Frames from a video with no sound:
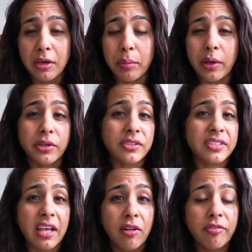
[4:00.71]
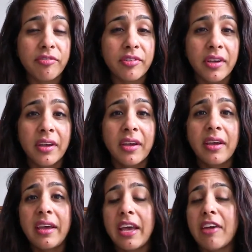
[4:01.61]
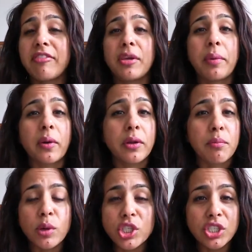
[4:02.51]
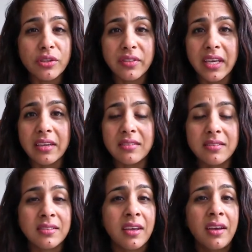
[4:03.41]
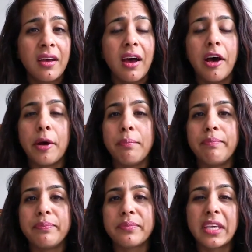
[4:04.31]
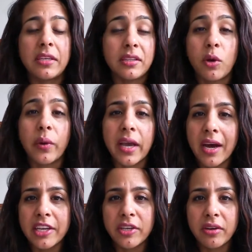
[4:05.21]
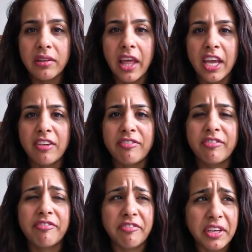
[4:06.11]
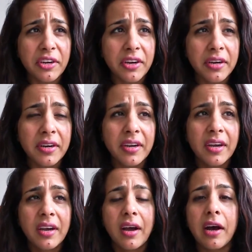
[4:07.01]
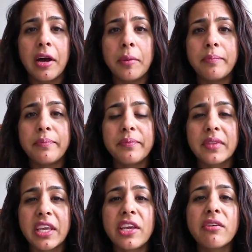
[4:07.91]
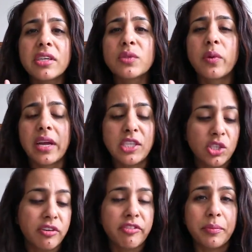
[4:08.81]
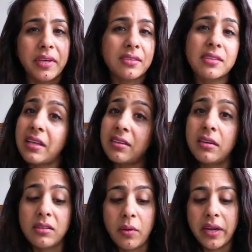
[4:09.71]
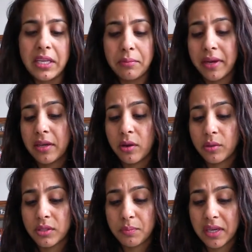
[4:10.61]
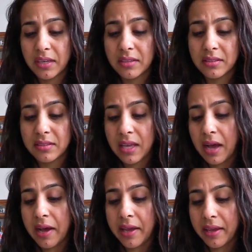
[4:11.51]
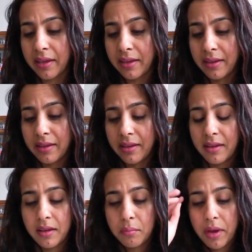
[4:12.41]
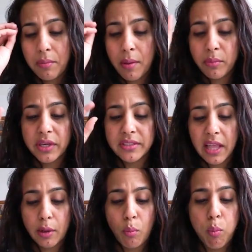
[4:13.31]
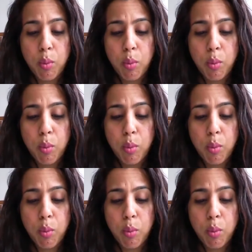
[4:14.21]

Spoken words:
about yourself, heavy about emotional things going on in your life, fear, here's what I took from this. And y'all know I need my notes because my memory is like,